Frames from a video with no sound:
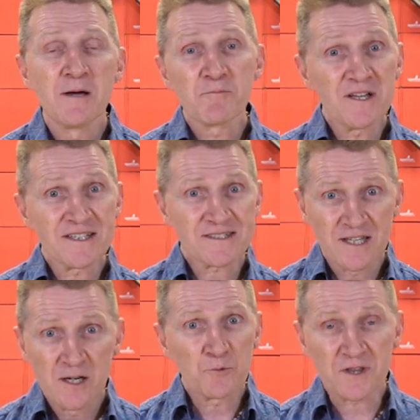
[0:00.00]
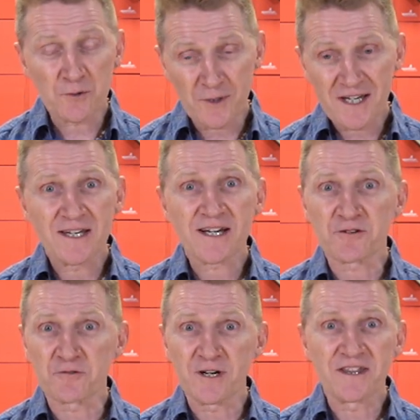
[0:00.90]
Plus, with the quick
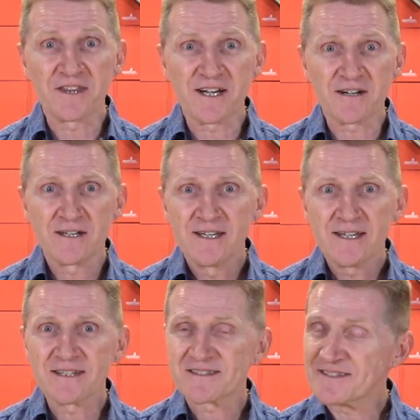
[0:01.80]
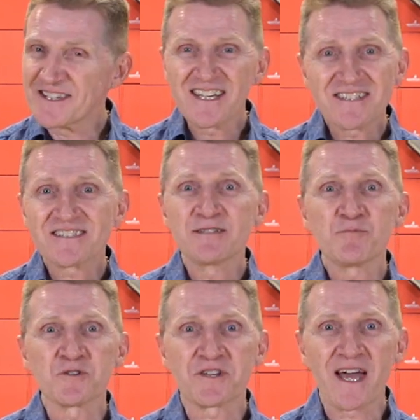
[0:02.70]
connector right there, it's dead
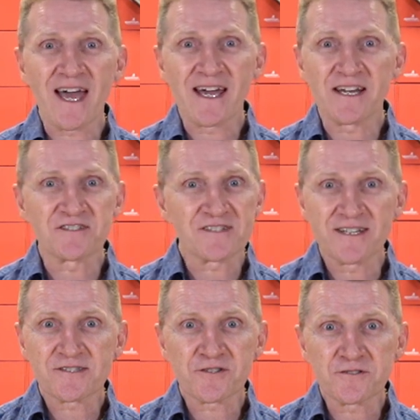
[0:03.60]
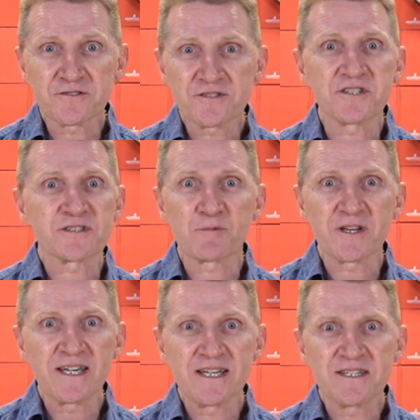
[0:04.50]
simple to add sensors,
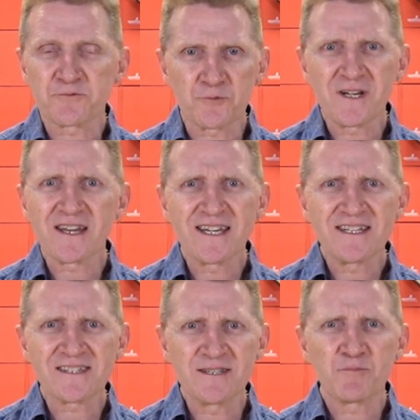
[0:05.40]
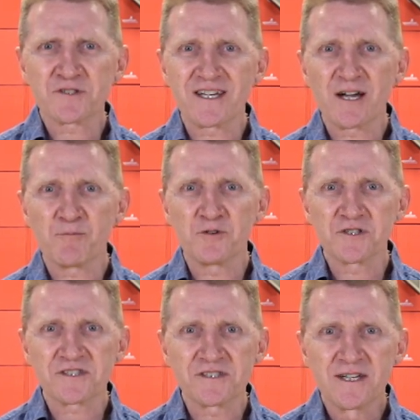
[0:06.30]
displays, relays, inputs and
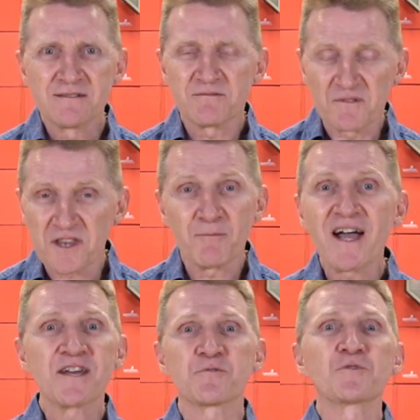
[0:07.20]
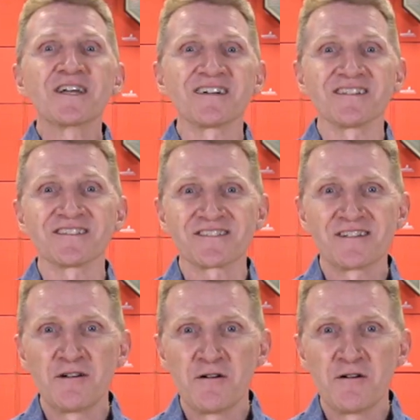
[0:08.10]
outputs. The mind reels.